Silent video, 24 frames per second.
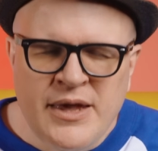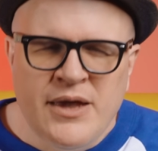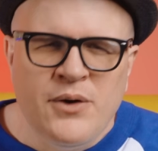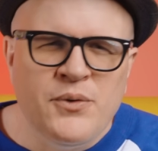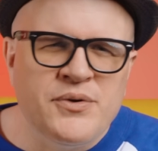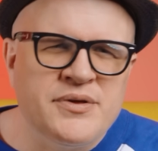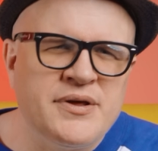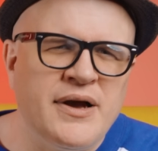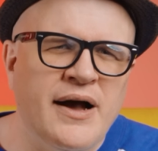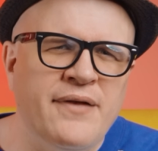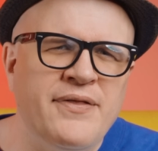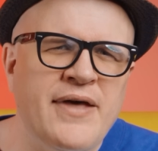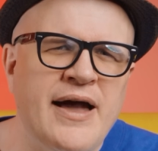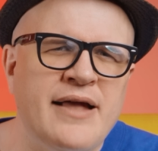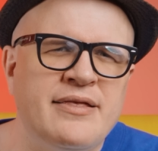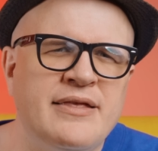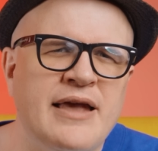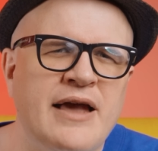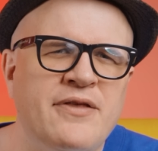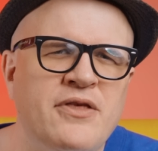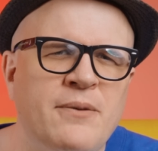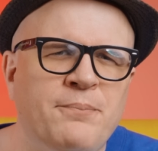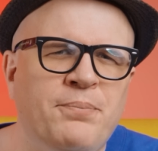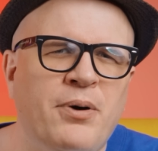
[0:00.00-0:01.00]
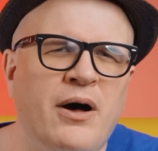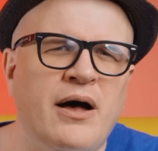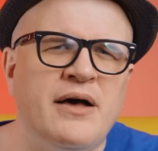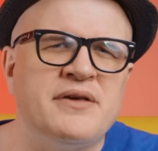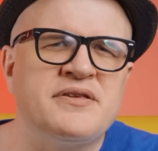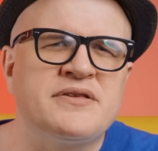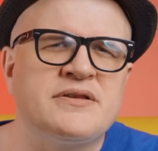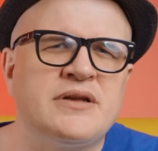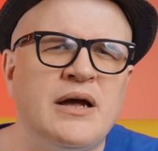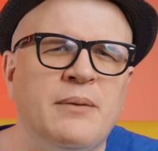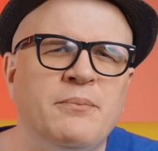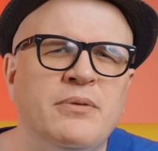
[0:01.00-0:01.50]
It was on that day that Paul
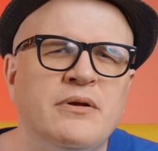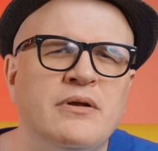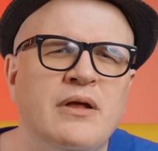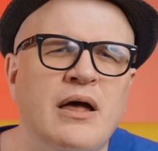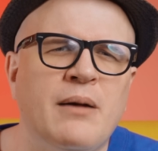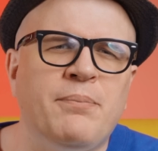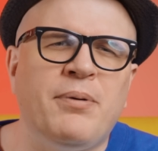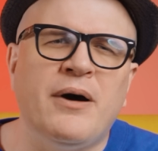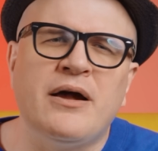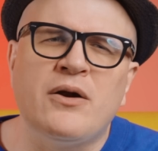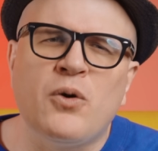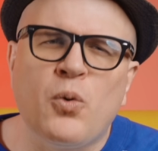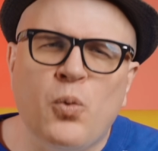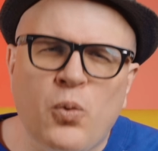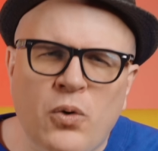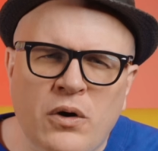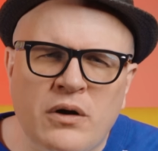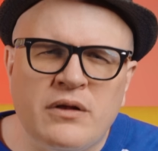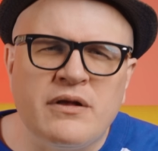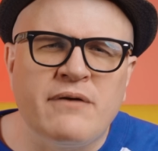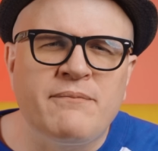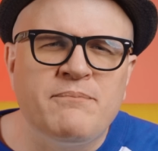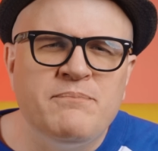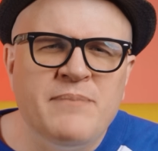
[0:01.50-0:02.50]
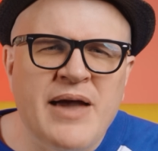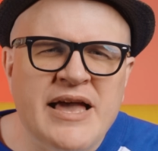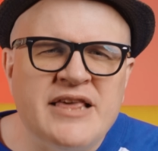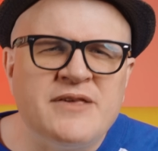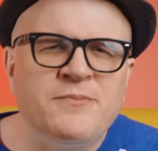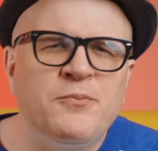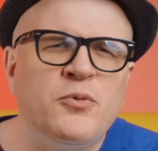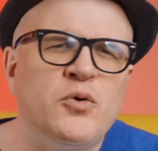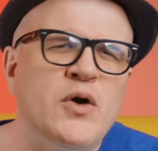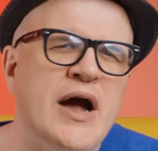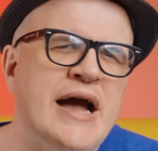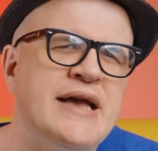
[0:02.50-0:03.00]
stumbled upon a world of
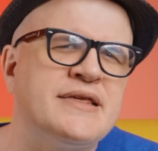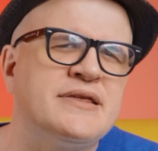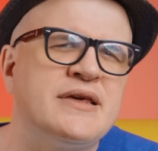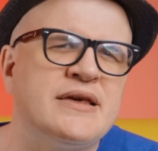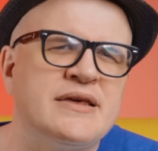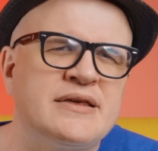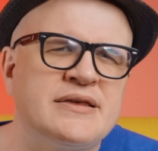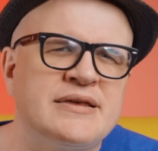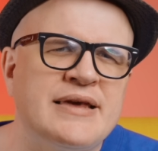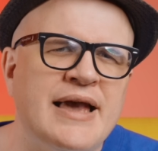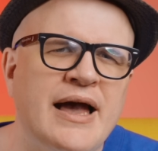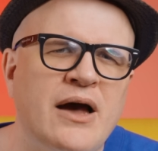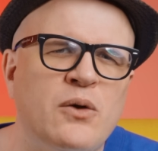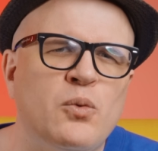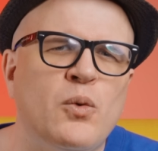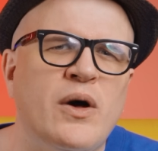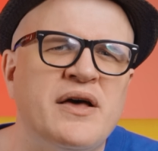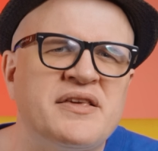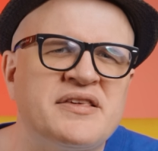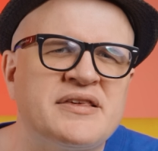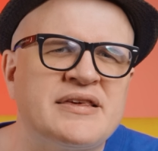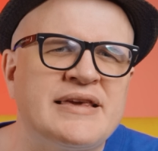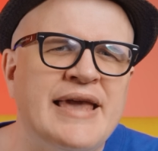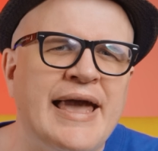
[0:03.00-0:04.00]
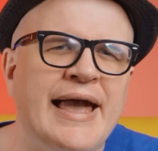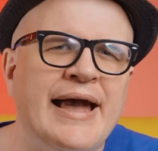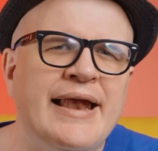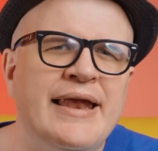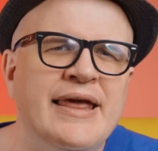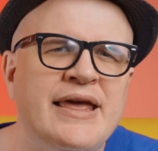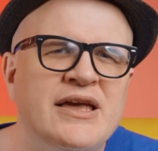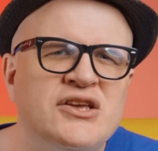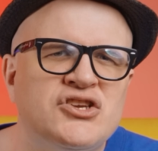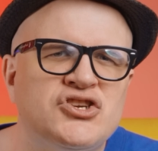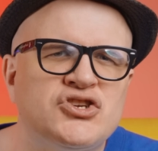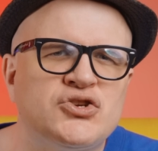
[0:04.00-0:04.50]
mesmerizing sound while
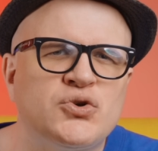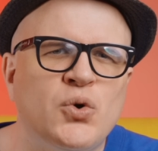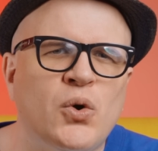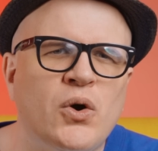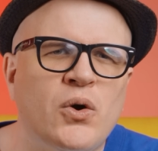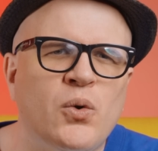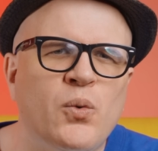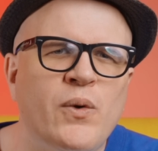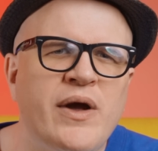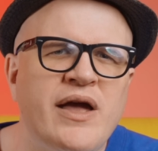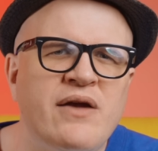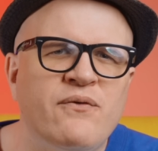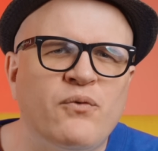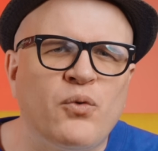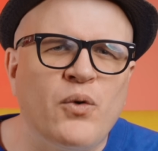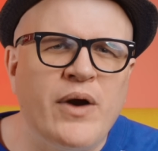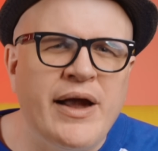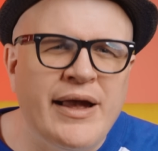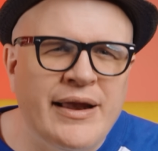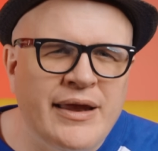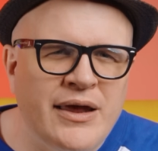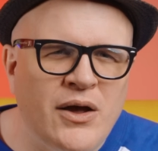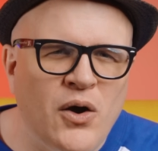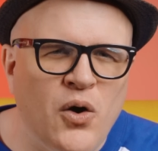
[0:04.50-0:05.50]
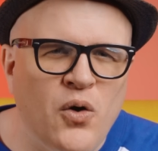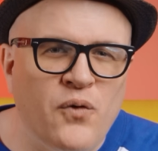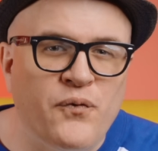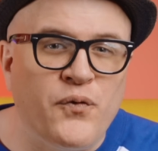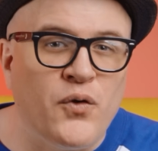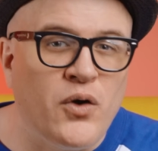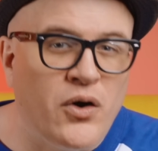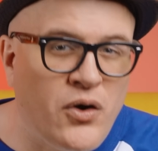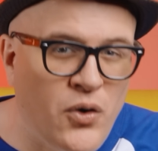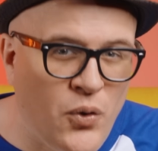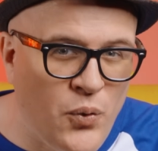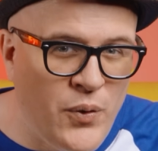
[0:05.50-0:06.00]
scanning a shortwave radio
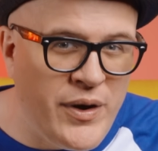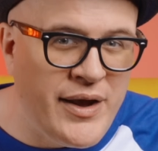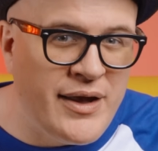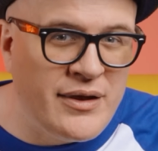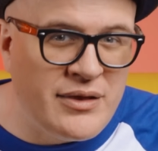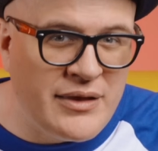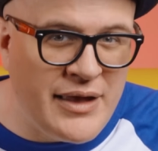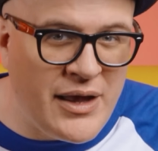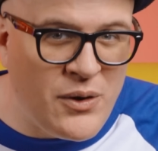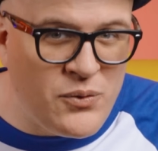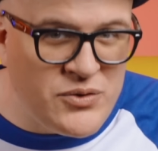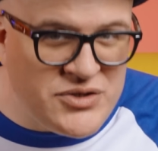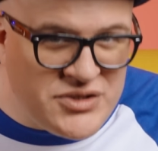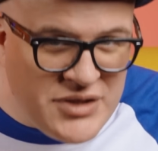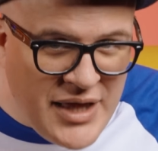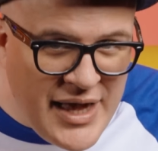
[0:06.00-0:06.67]
for a Korean language